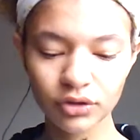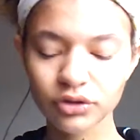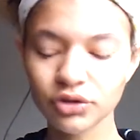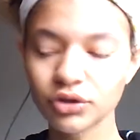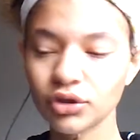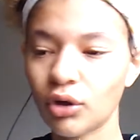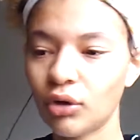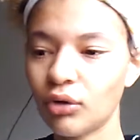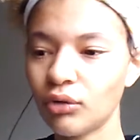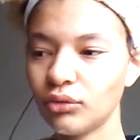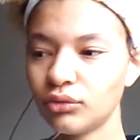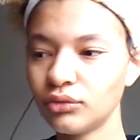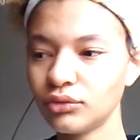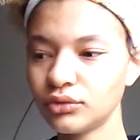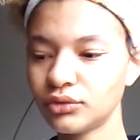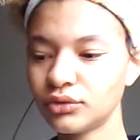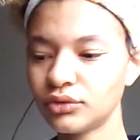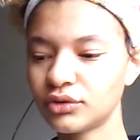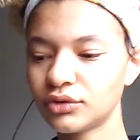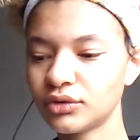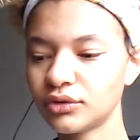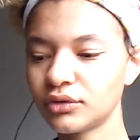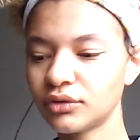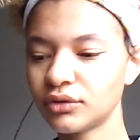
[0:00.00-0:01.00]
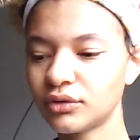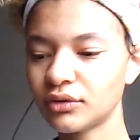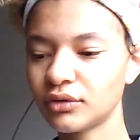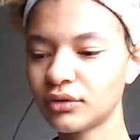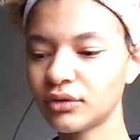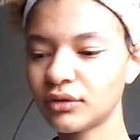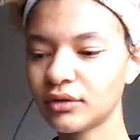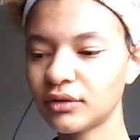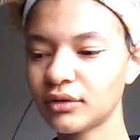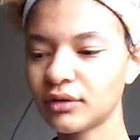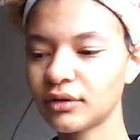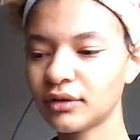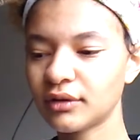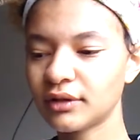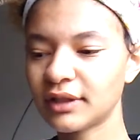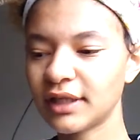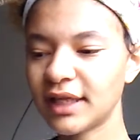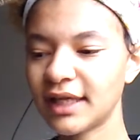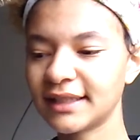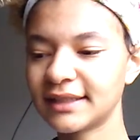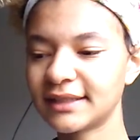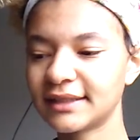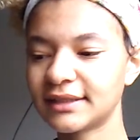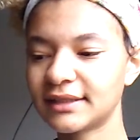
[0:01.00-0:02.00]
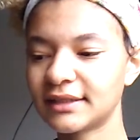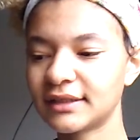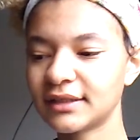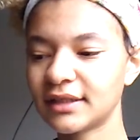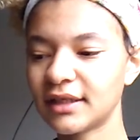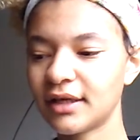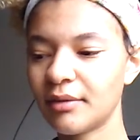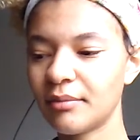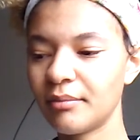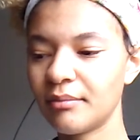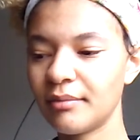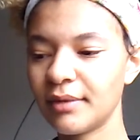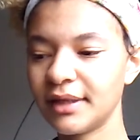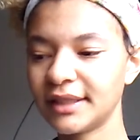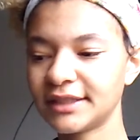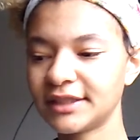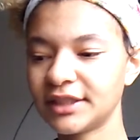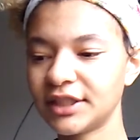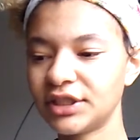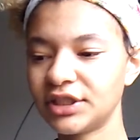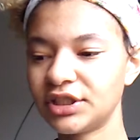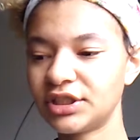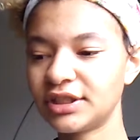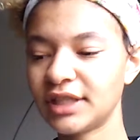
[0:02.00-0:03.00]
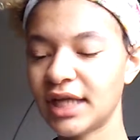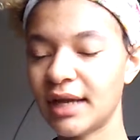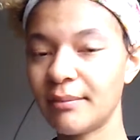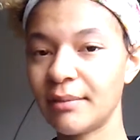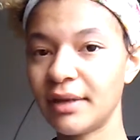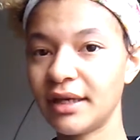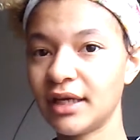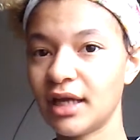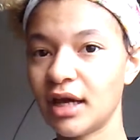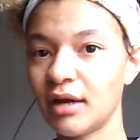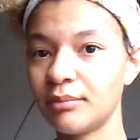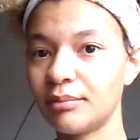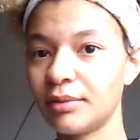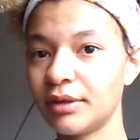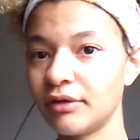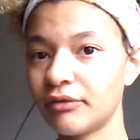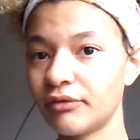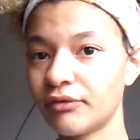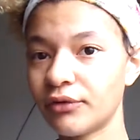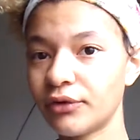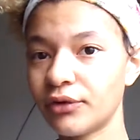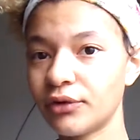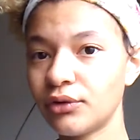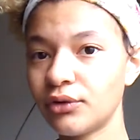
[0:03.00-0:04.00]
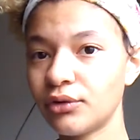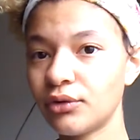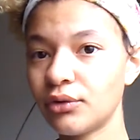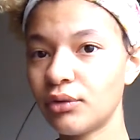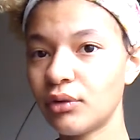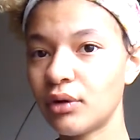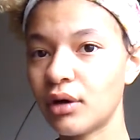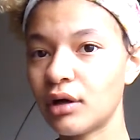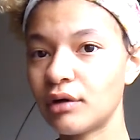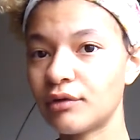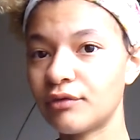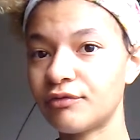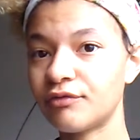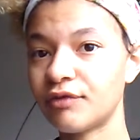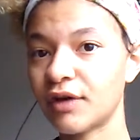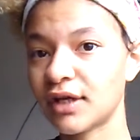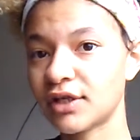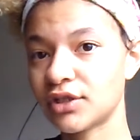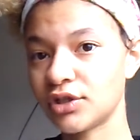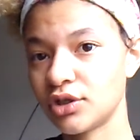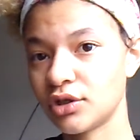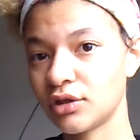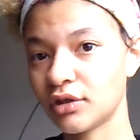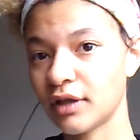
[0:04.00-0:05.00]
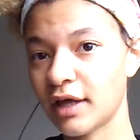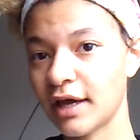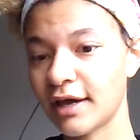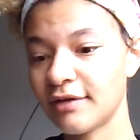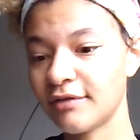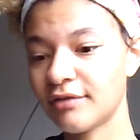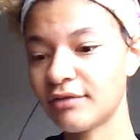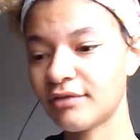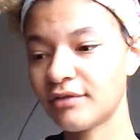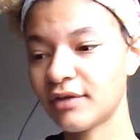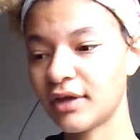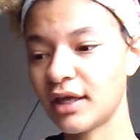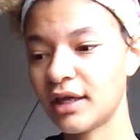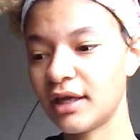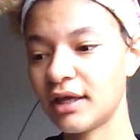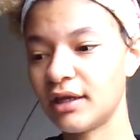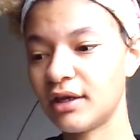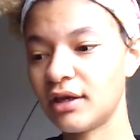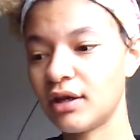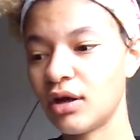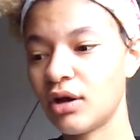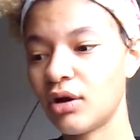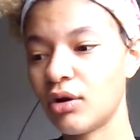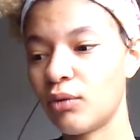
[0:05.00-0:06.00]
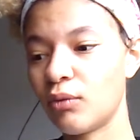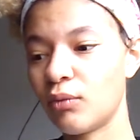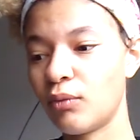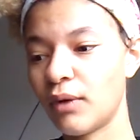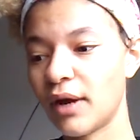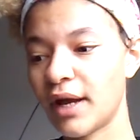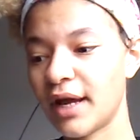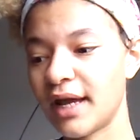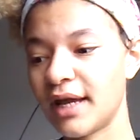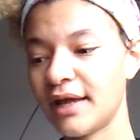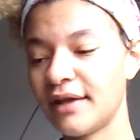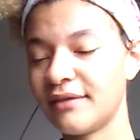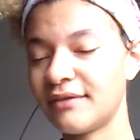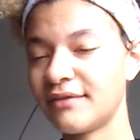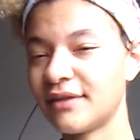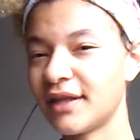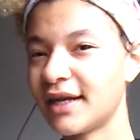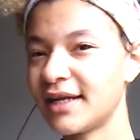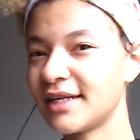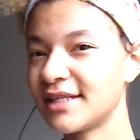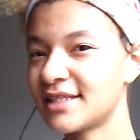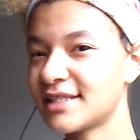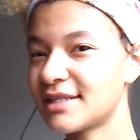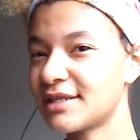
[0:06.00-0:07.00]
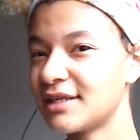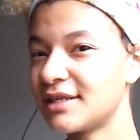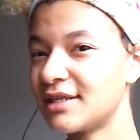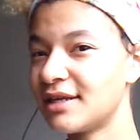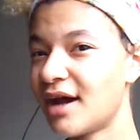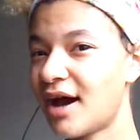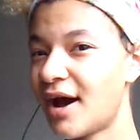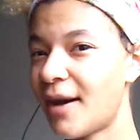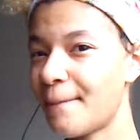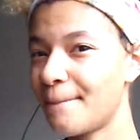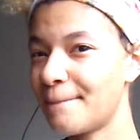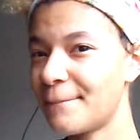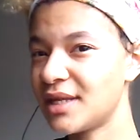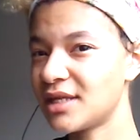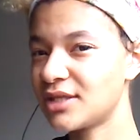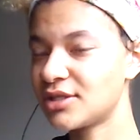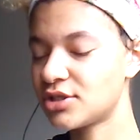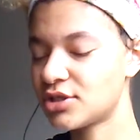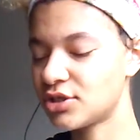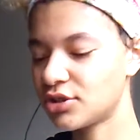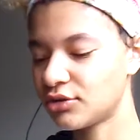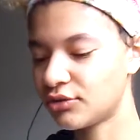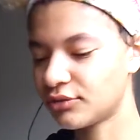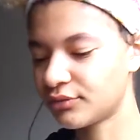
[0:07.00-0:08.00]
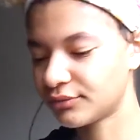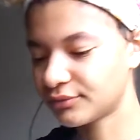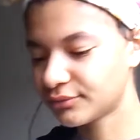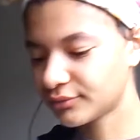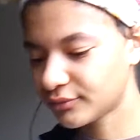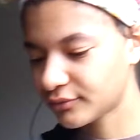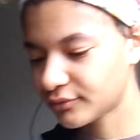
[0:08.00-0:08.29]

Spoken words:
don't let a message that may not be for you affect your life in a way that it's not meant to.